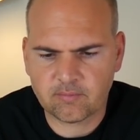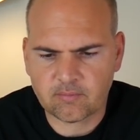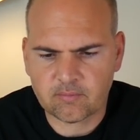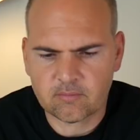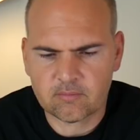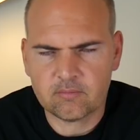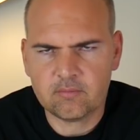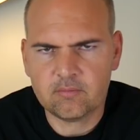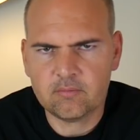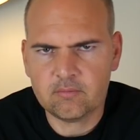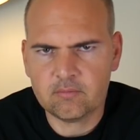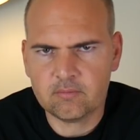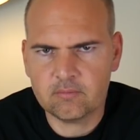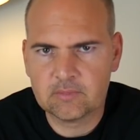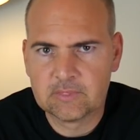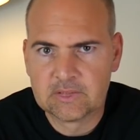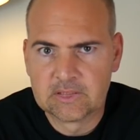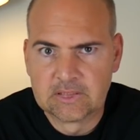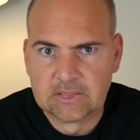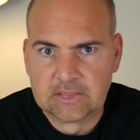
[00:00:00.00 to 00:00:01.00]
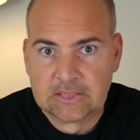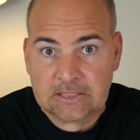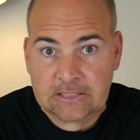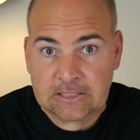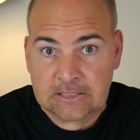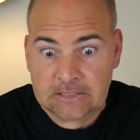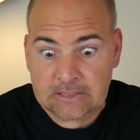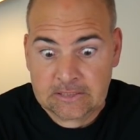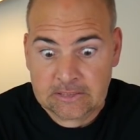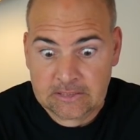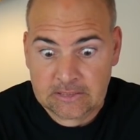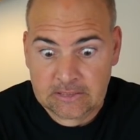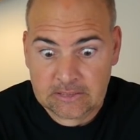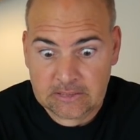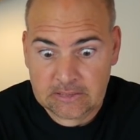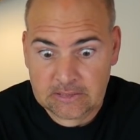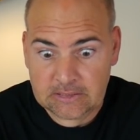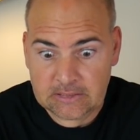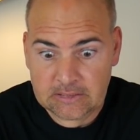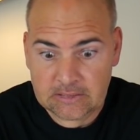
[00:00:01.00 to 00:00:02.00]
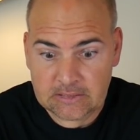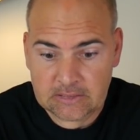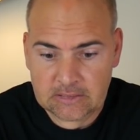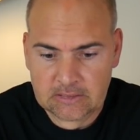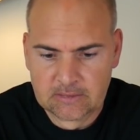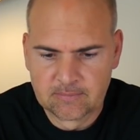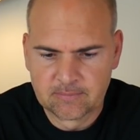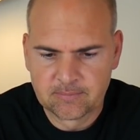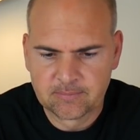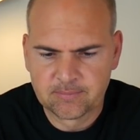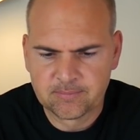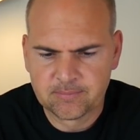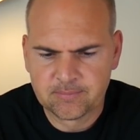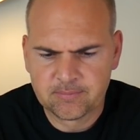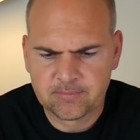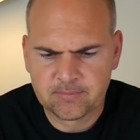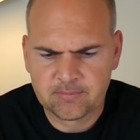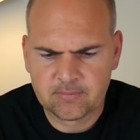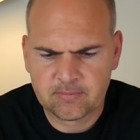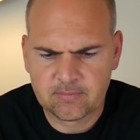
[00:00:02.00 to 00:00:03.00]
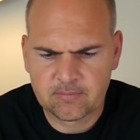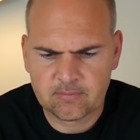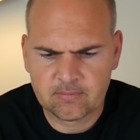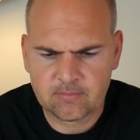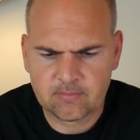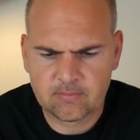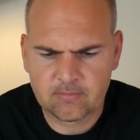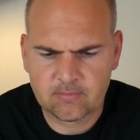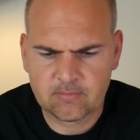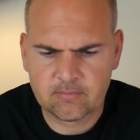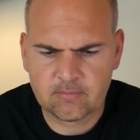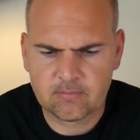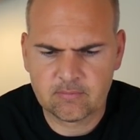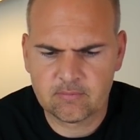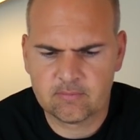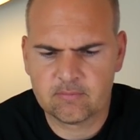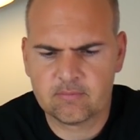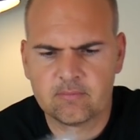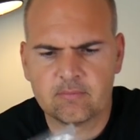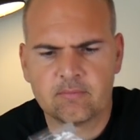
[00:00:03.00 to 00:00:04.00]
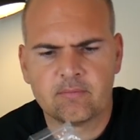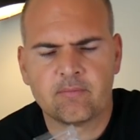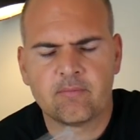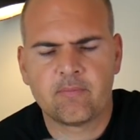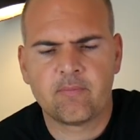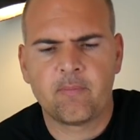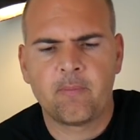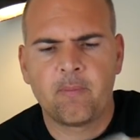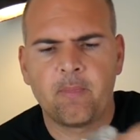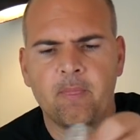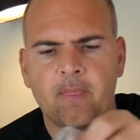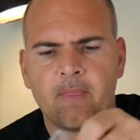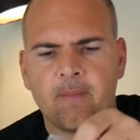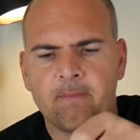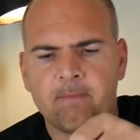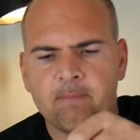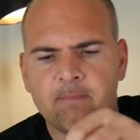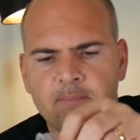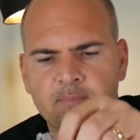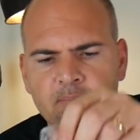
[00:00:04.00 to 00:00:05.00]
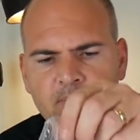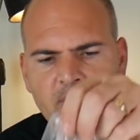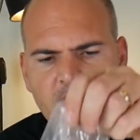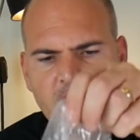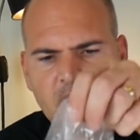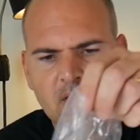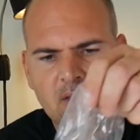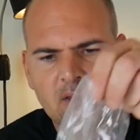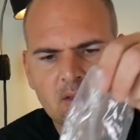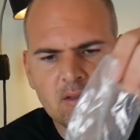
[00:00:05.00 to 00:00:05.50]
Nothing is said.